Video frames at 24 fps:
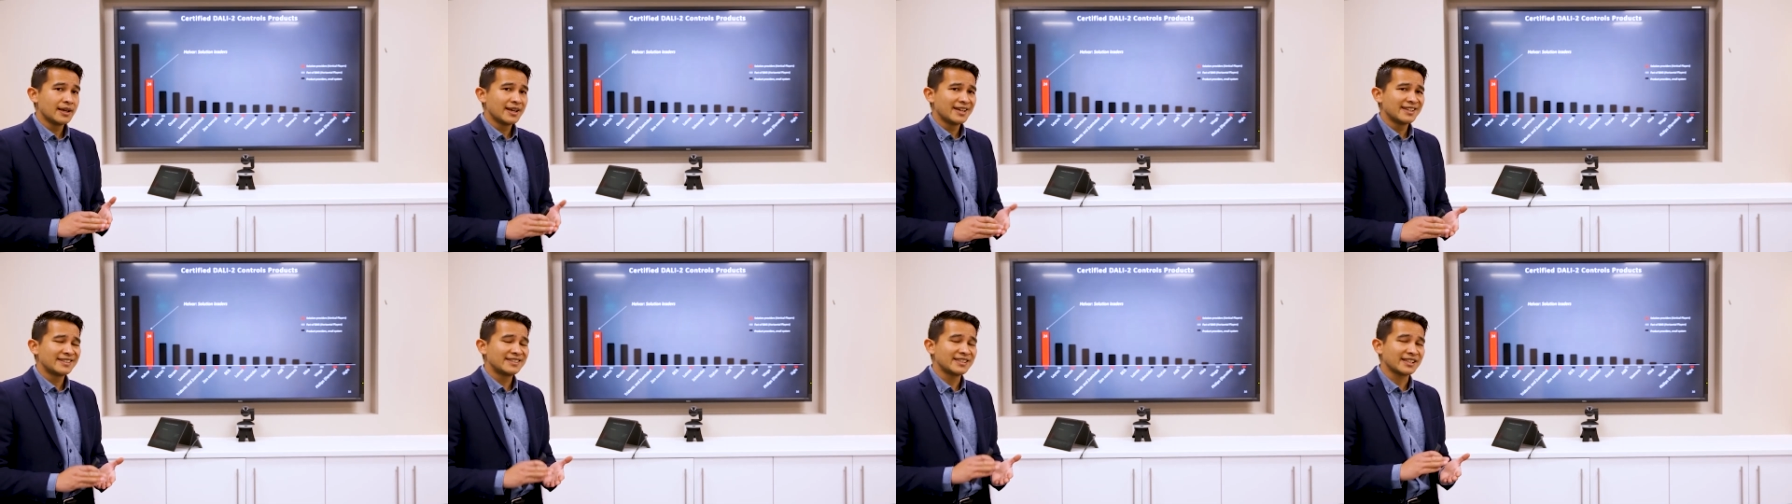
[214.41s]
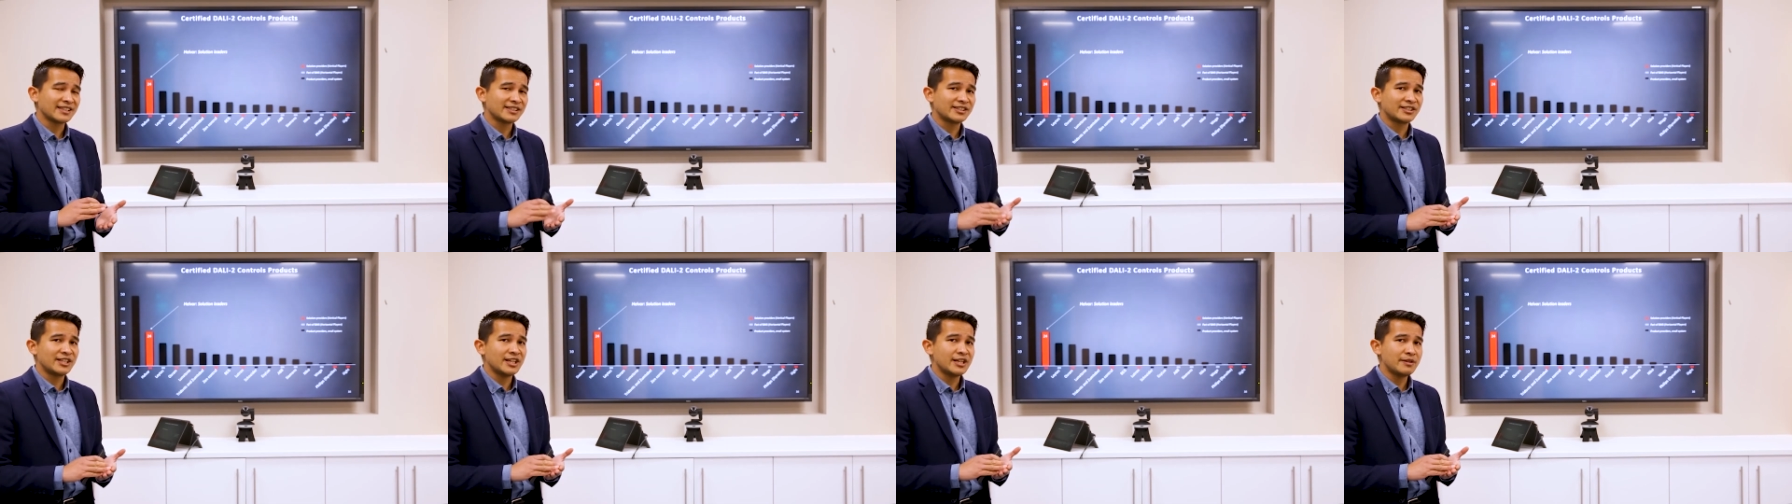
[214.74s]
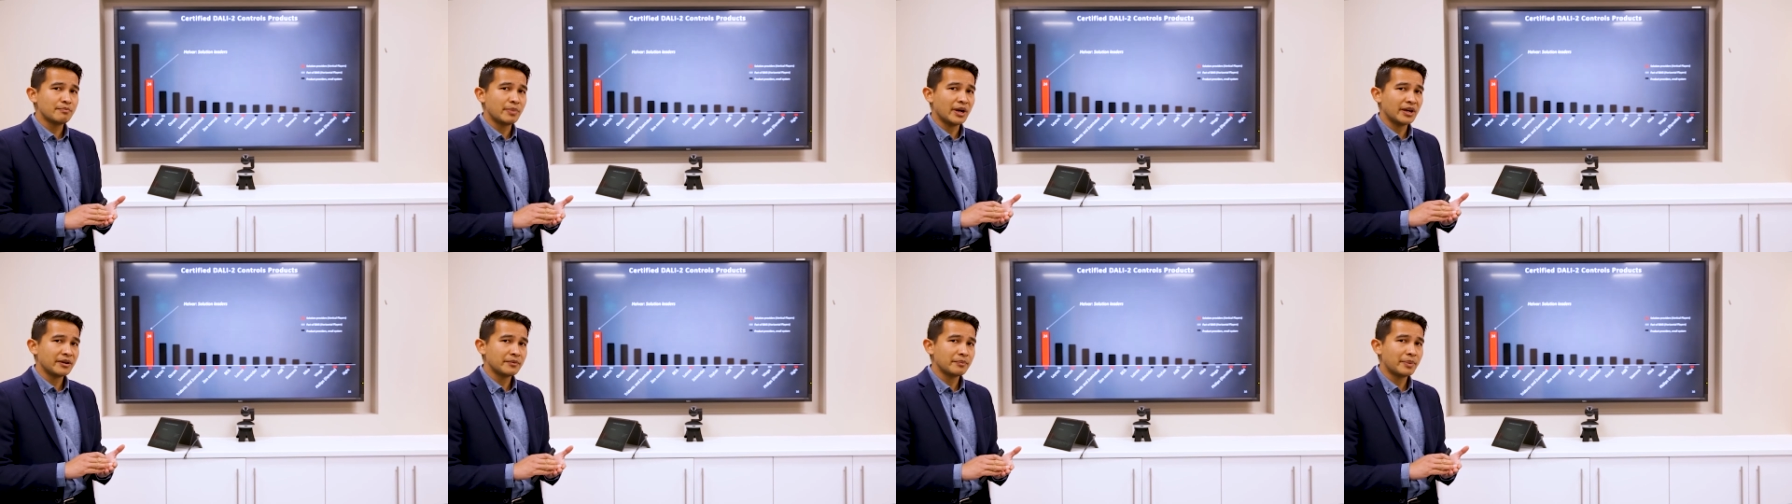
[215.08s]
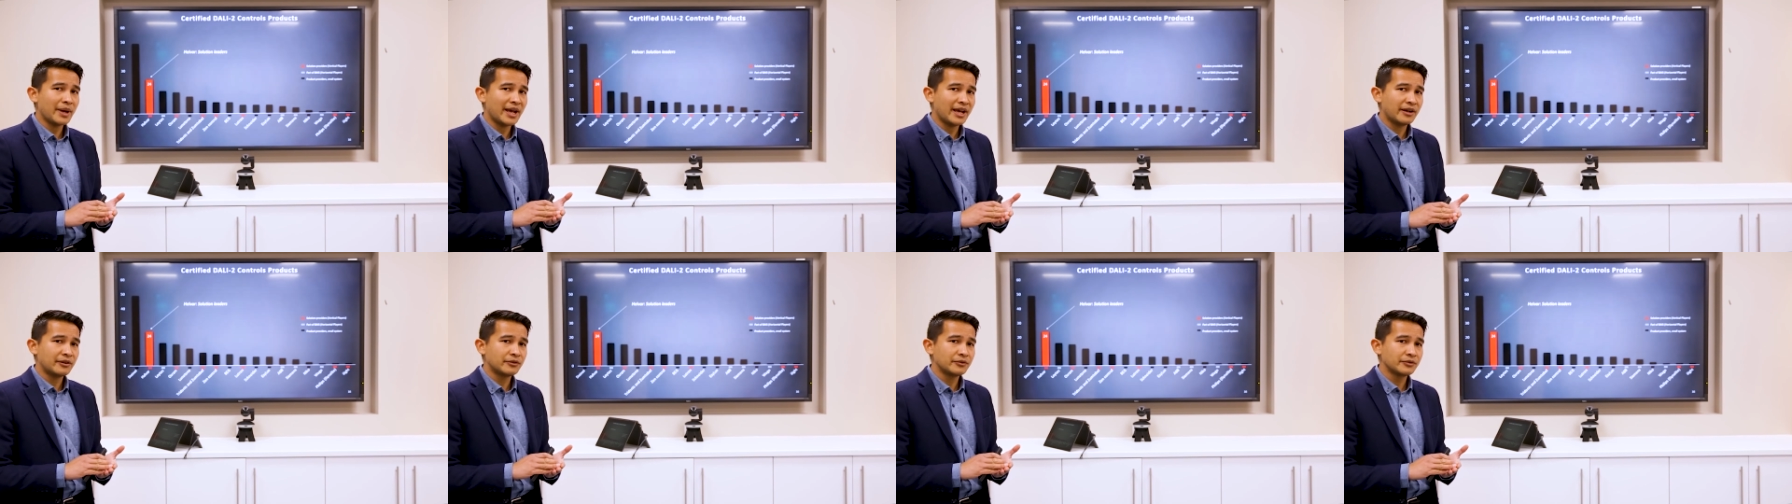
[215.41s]
sixteen button
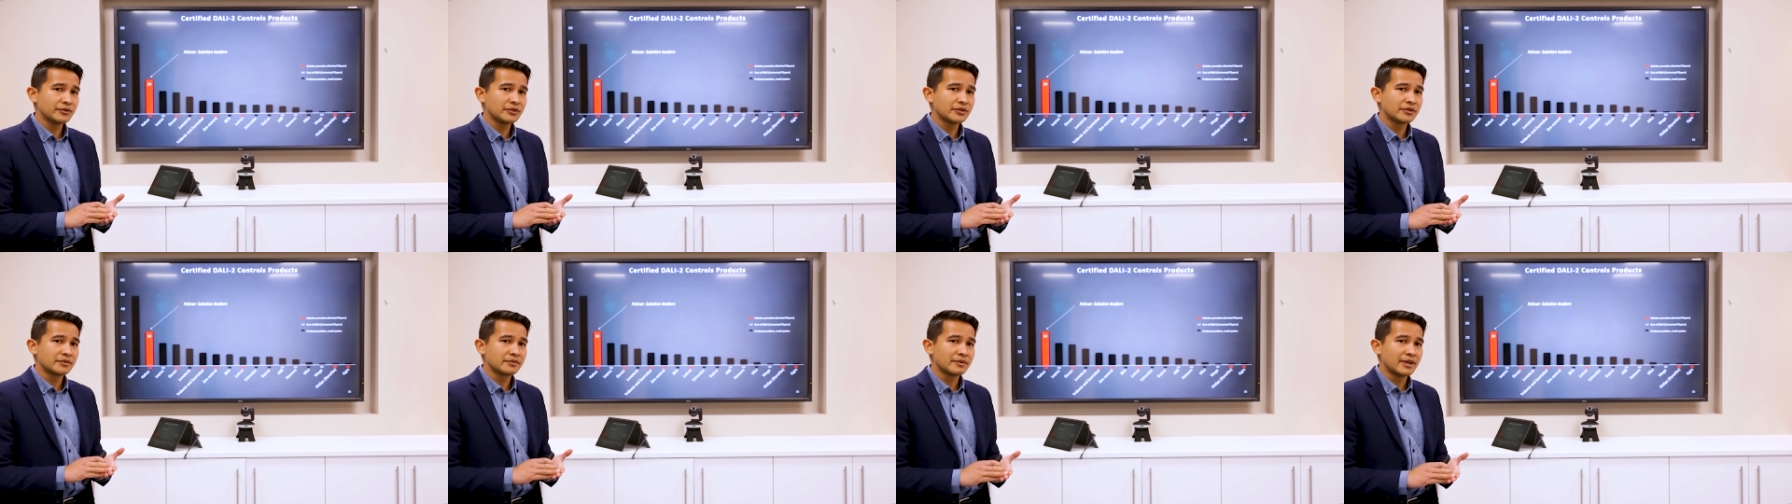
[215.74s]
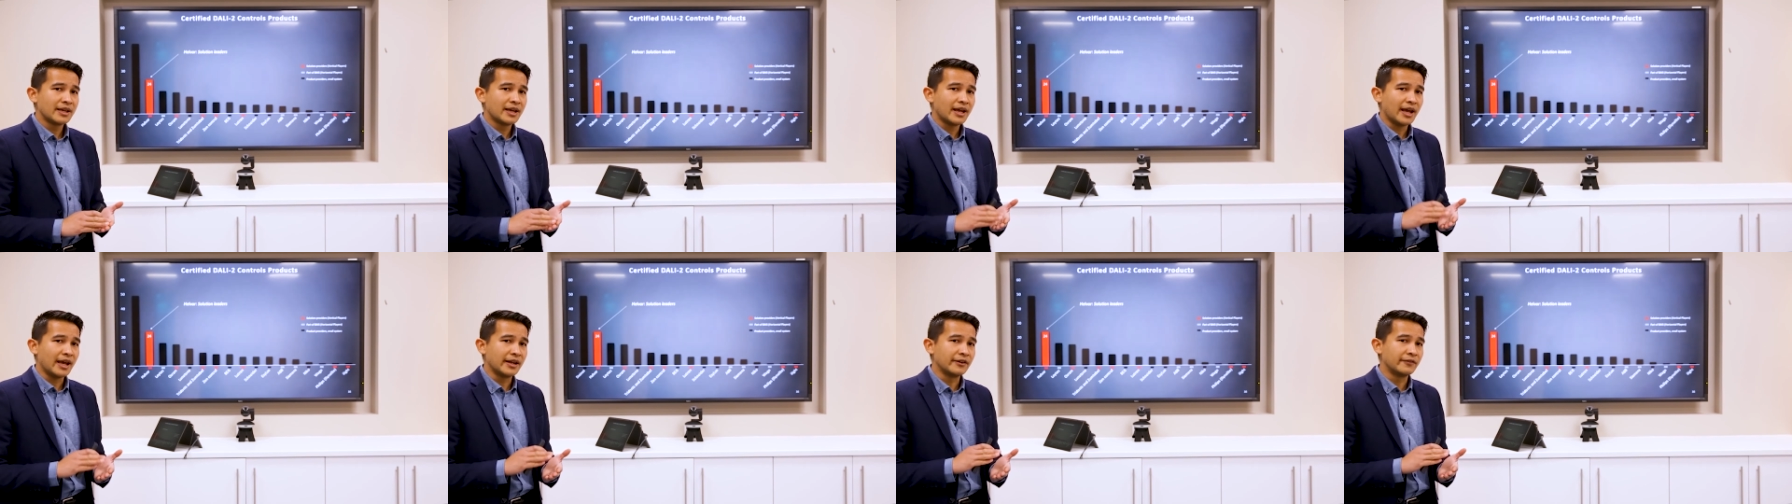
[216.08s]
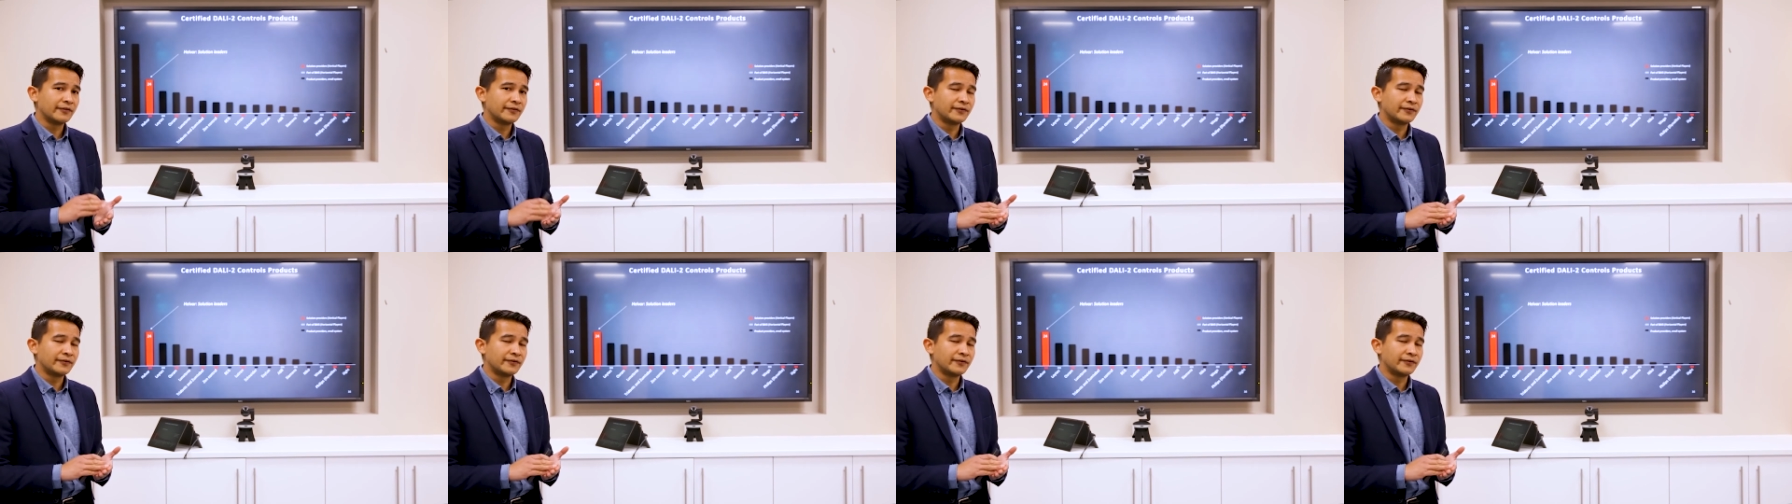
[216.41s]
panels, and